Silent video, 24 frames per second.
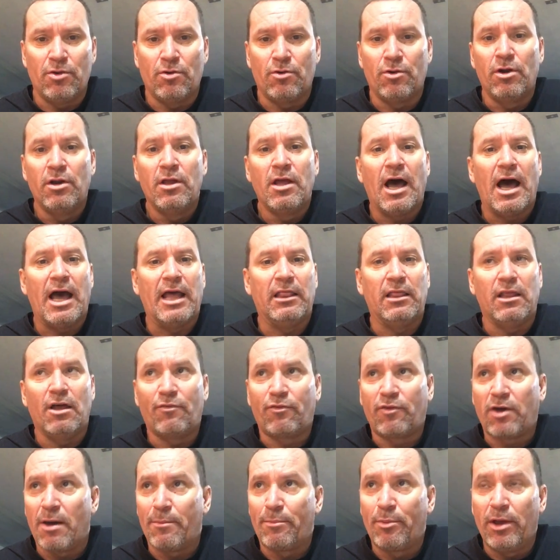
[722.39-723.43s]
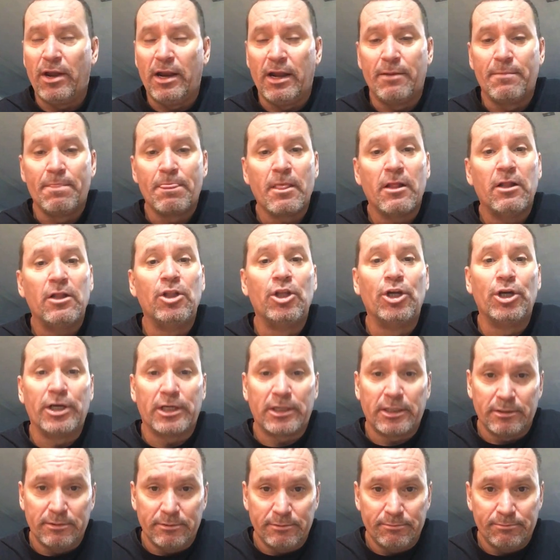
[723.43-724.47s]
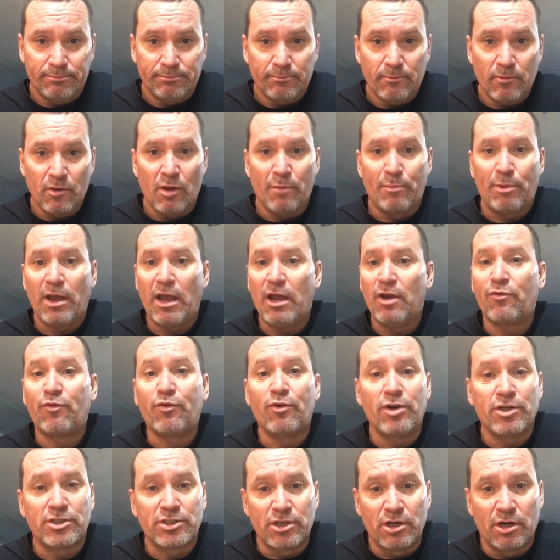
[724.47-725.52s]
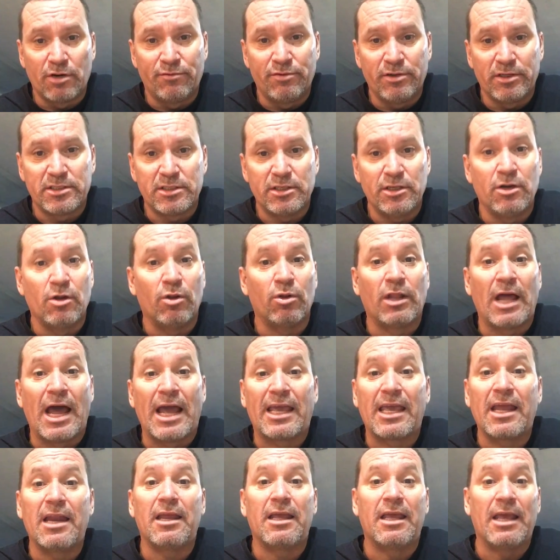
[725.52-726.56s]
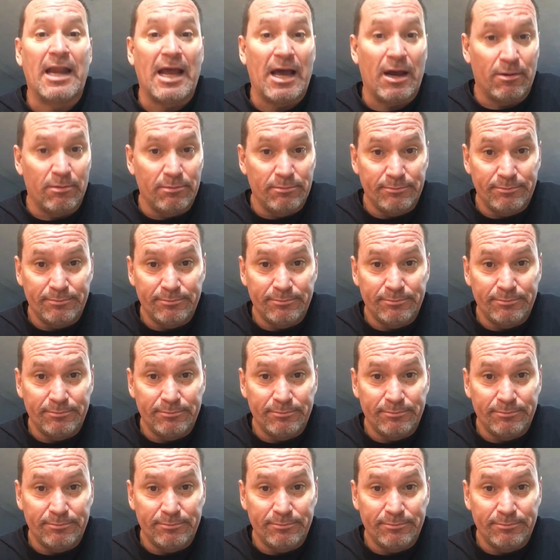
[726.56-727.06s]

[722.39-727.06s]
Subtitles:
Or I love capoeira. Look, you're paying for a service. You don't like it, get out.